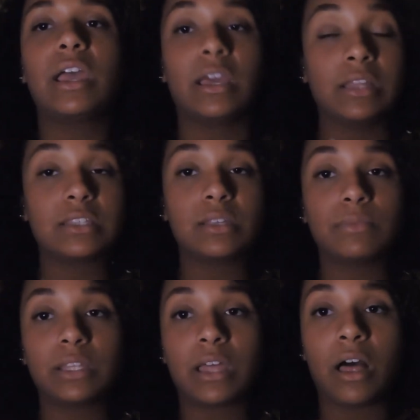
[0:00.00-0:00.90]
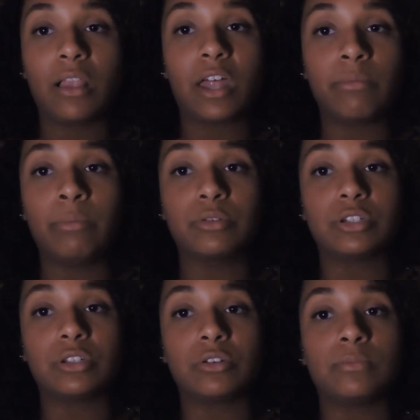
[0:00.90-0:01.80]
And that's something that a lot of people
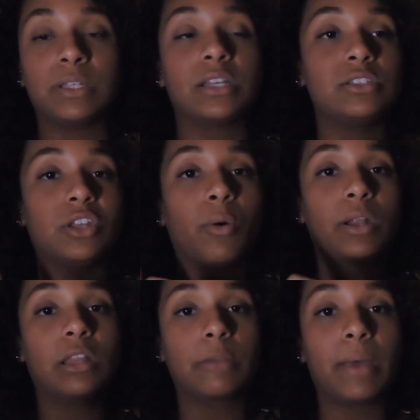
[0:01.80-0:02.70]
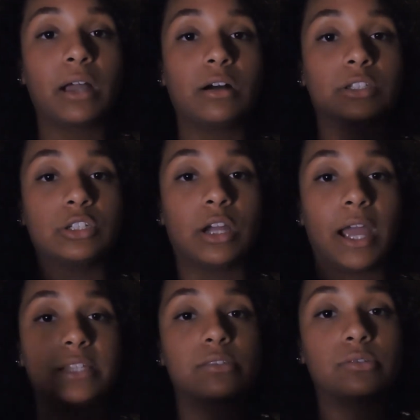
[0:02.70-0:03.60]
should do, because you don't want to look back on your
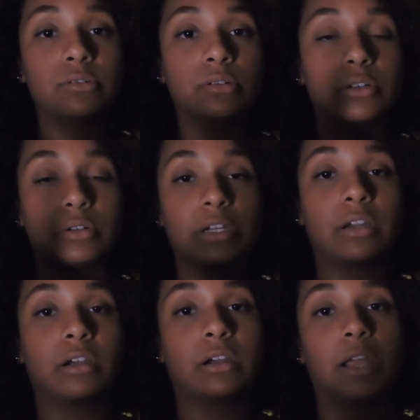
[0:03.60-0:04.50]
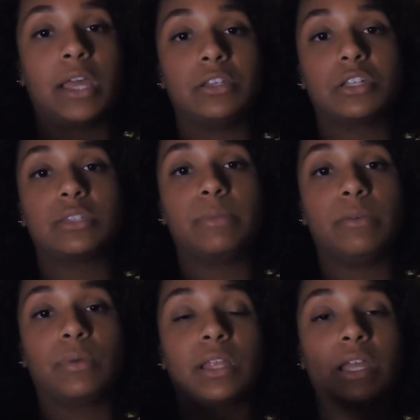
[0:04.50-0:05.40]
high school career and just
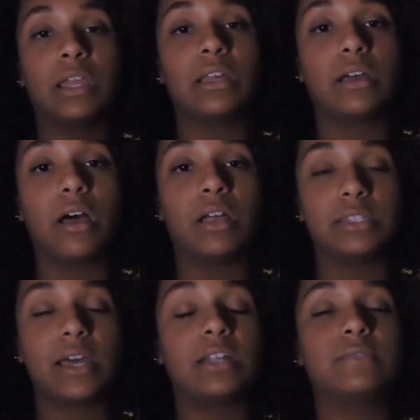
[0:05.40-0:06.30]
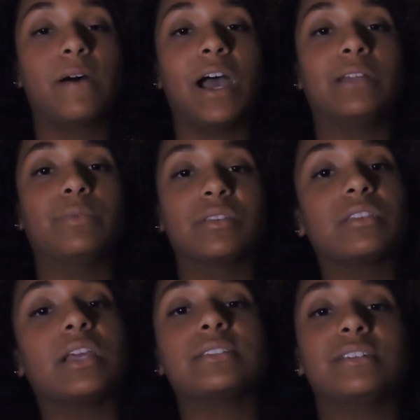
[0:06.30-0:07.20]
be really unsatisfied with the
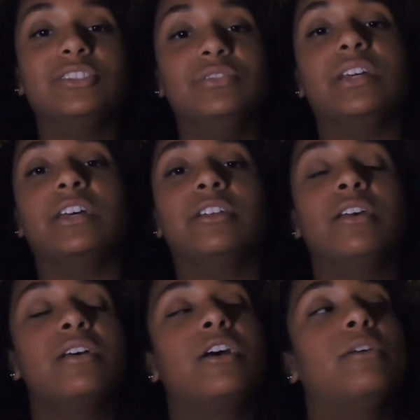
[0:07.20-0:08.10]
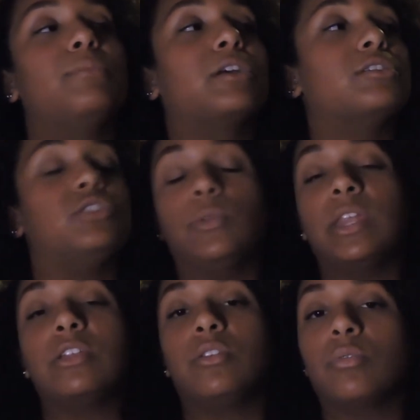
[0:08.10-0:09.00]
things that you did because you
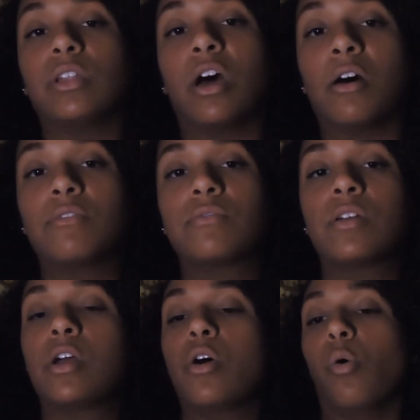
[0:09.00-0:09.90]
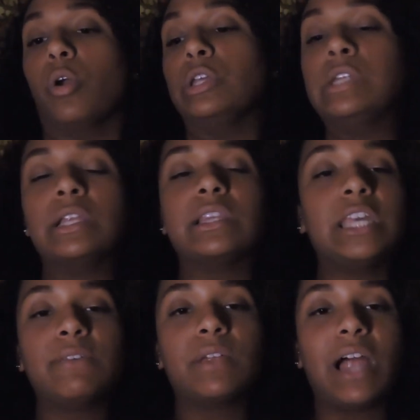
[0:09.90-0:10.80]
didn't do enough, or you didn't
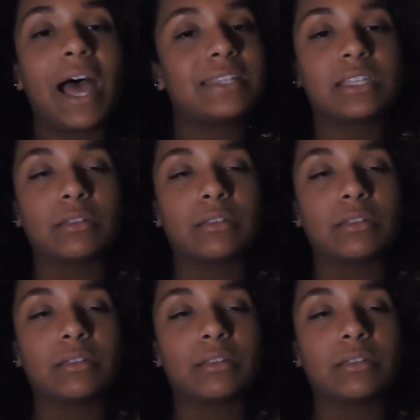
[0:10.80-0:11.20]
leave a lasting